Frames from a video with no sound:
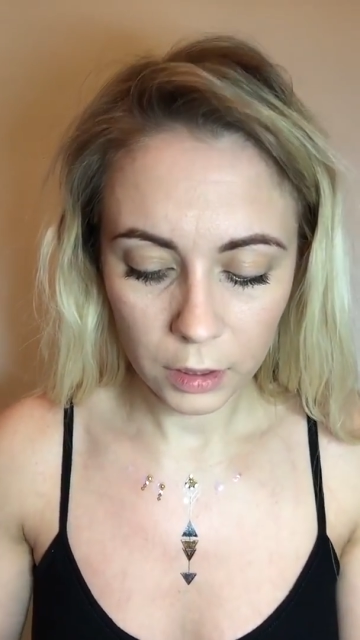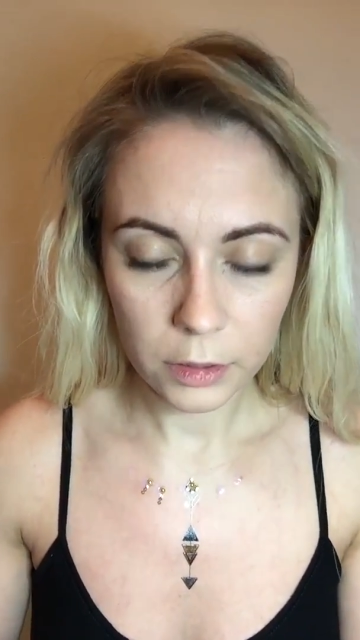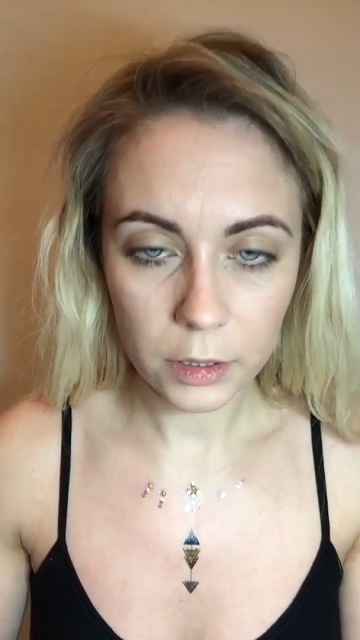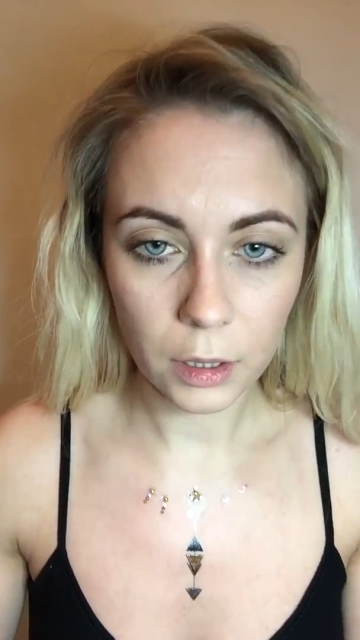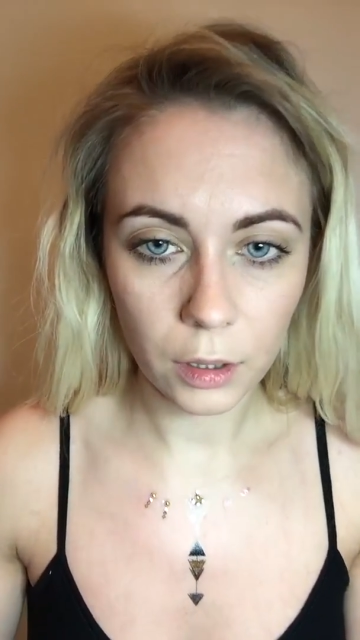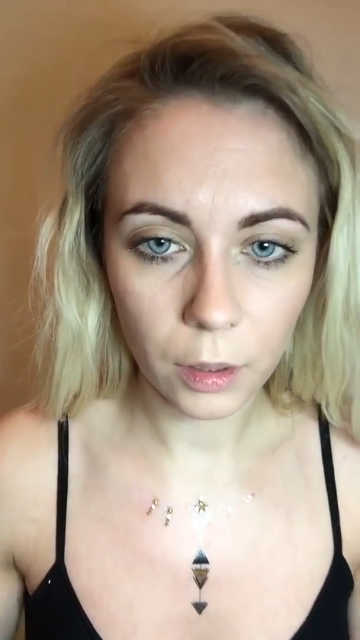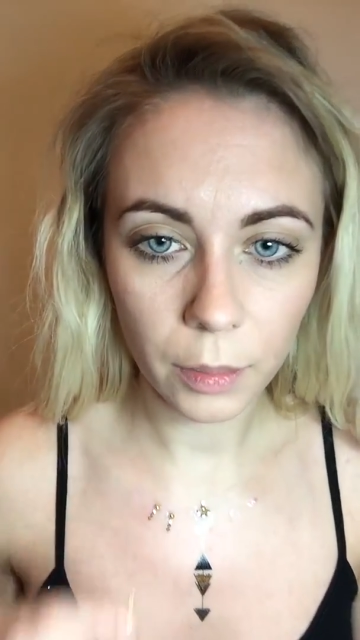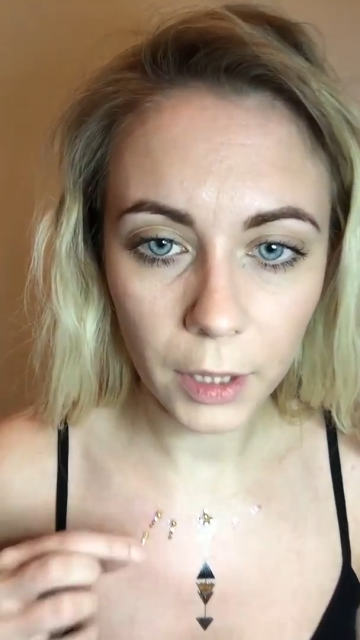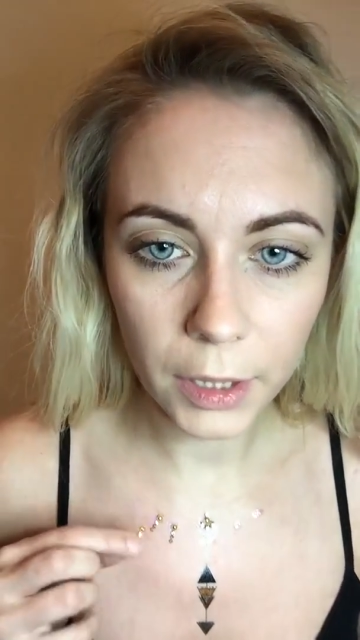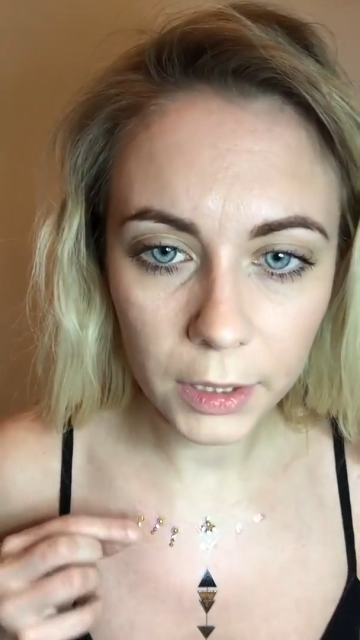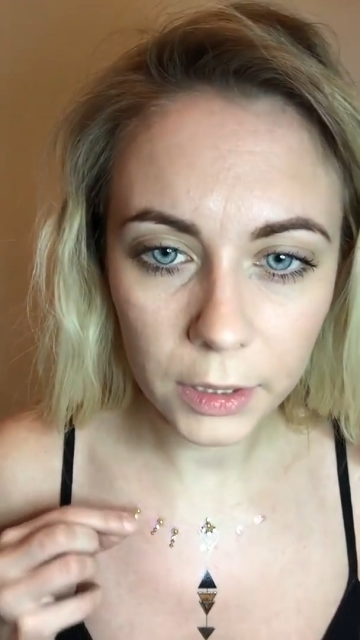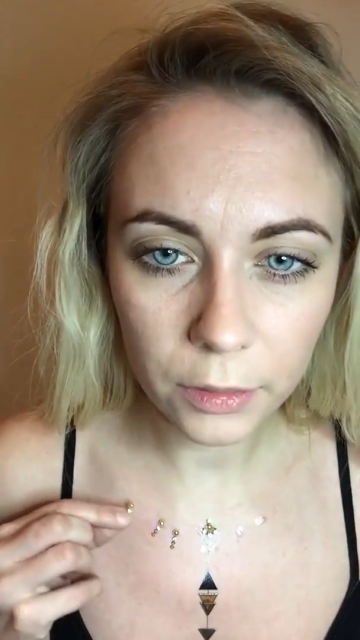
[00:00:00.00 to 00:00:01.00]
So
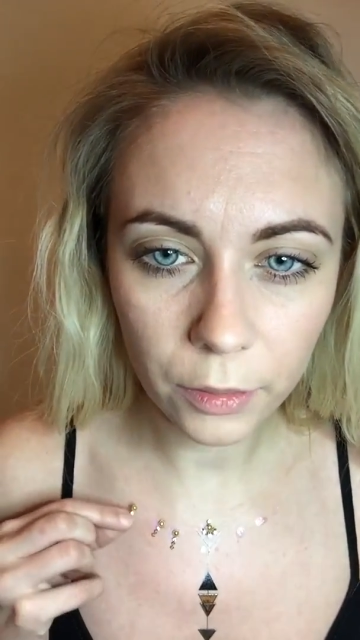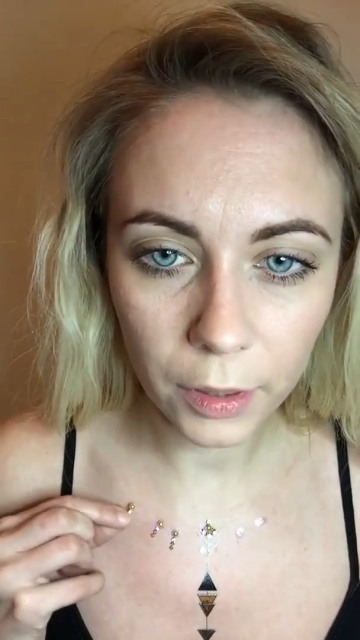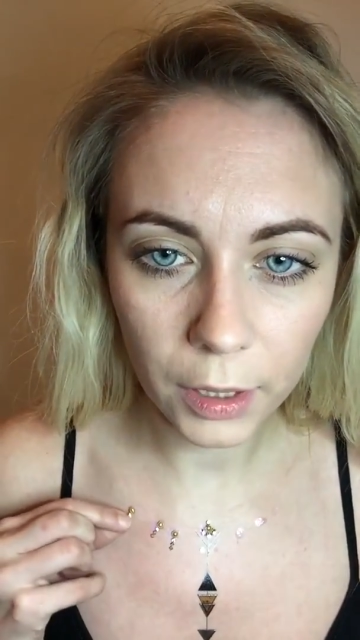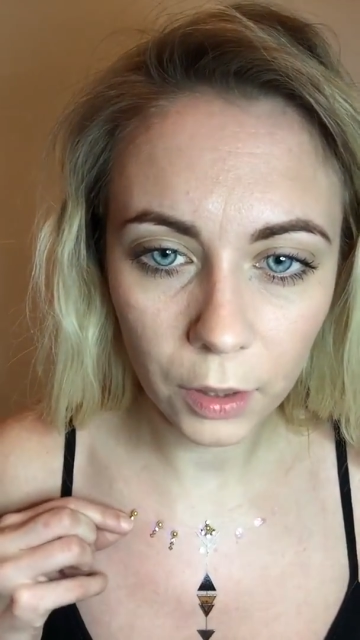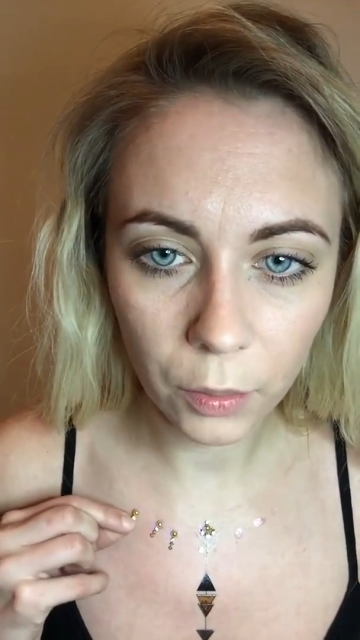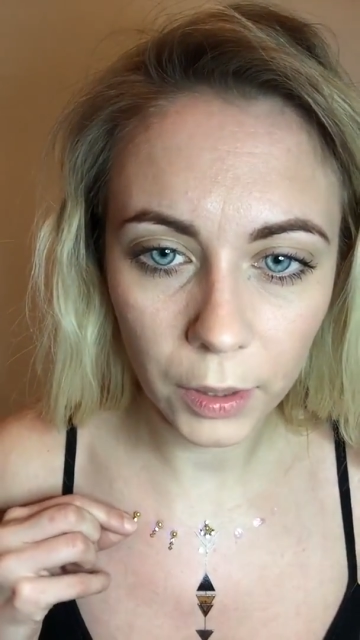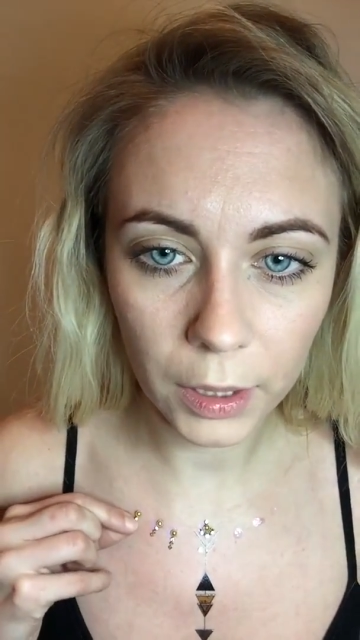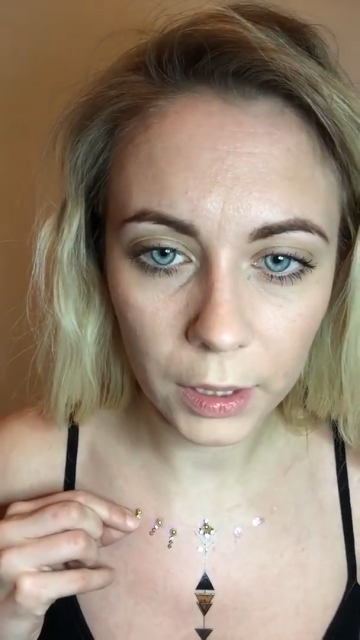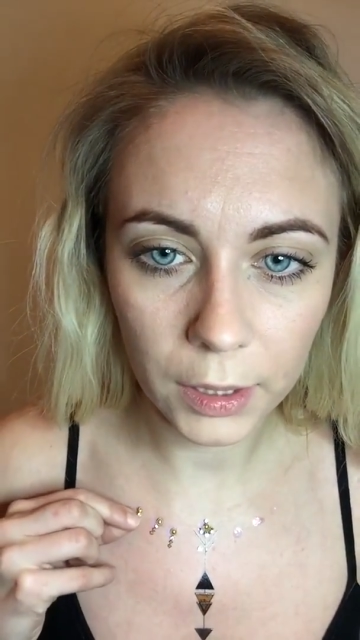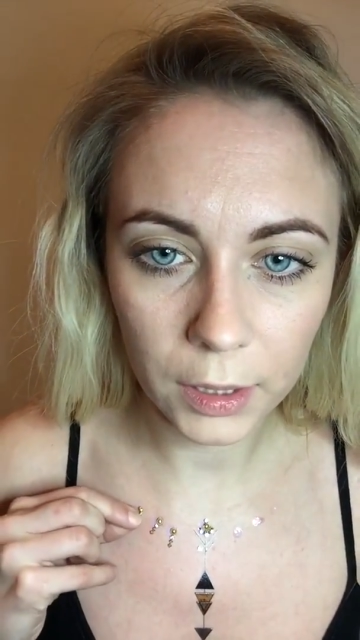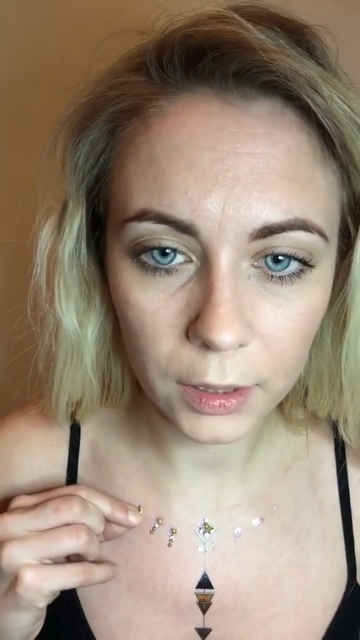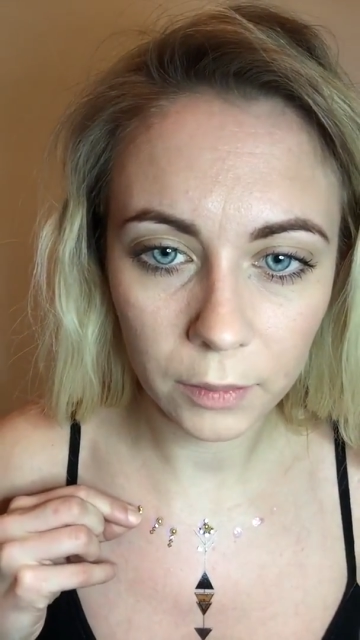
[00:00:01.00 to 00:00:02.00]
apply these quite
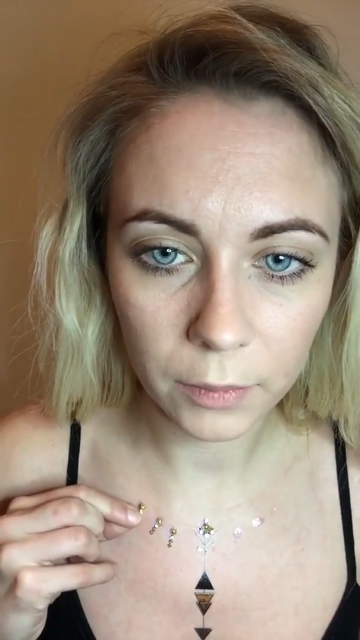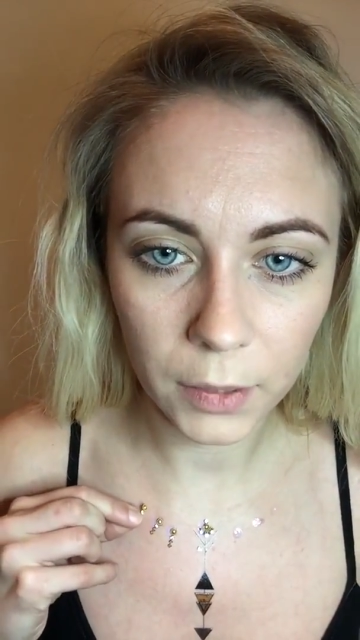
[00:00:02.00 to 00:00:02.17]
quickly,